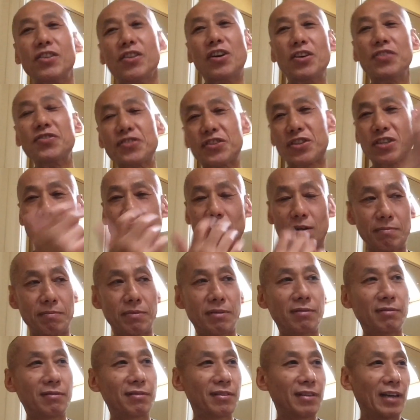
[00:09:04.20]
non-stop,
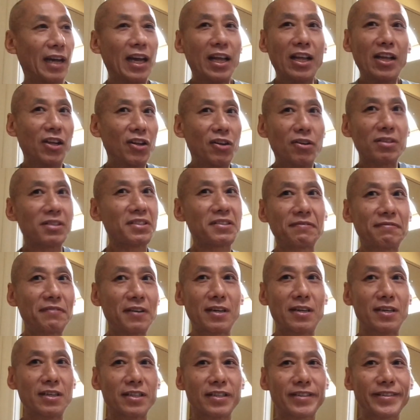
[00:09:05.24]
and it looks
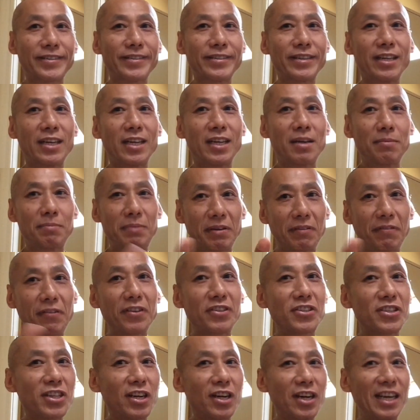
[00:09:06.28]
fast. But if you
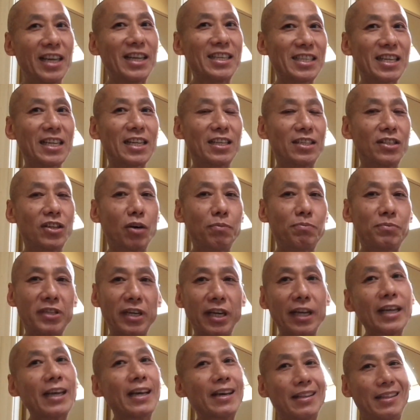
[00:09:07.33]
start hitting an
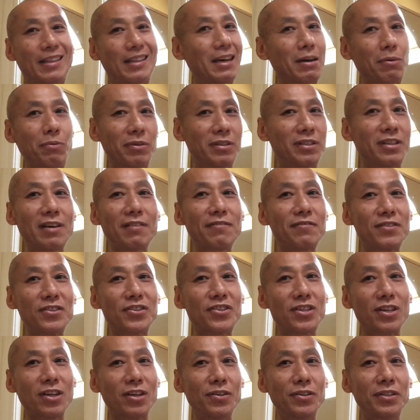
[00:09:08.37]
object, that will definitely
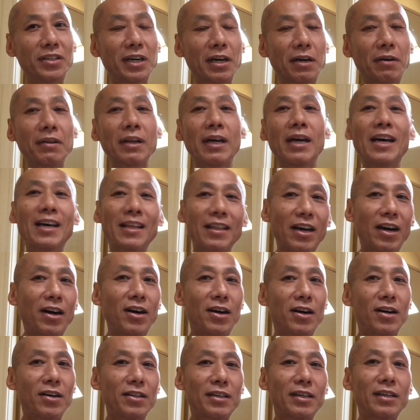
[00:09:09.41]
slow down. The
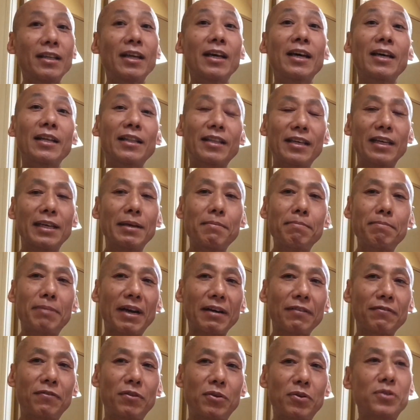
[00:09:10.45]
harder the
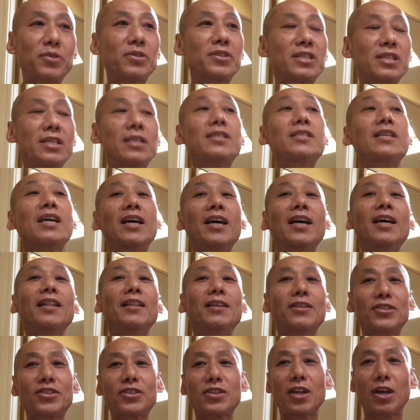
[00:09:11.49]
impact force is,
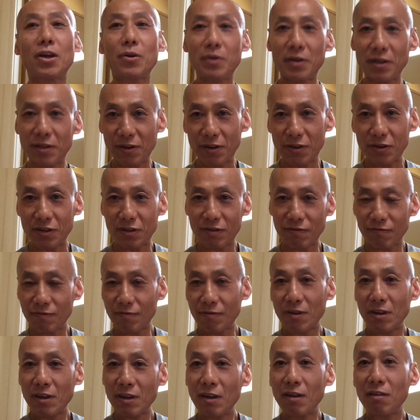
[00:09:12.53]
the slower those
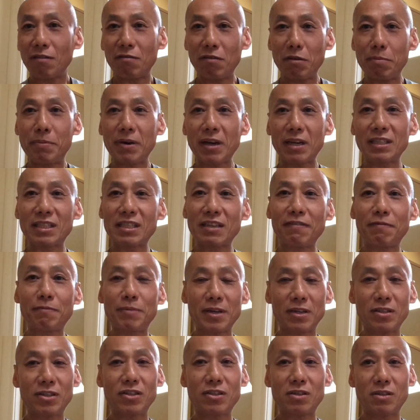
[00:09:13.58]
repetitive
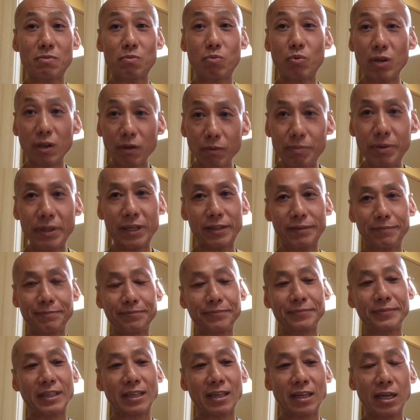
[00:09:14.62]
punches will be.
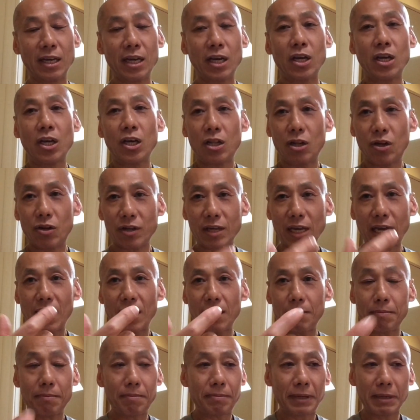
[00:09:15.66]
Look
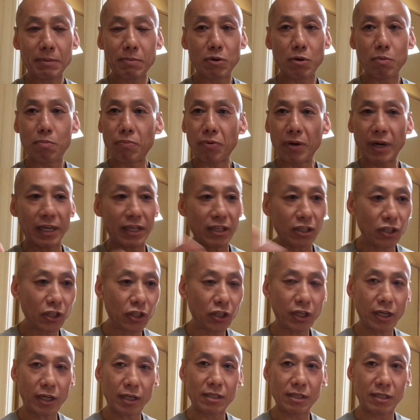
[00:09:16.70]
at people break
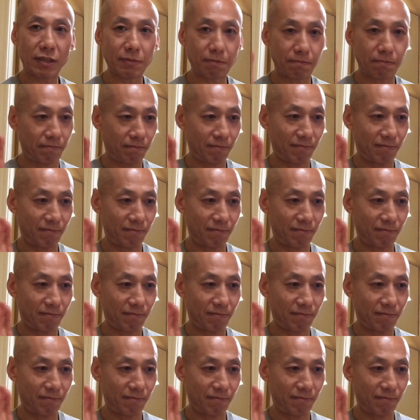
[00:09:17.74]
chunks of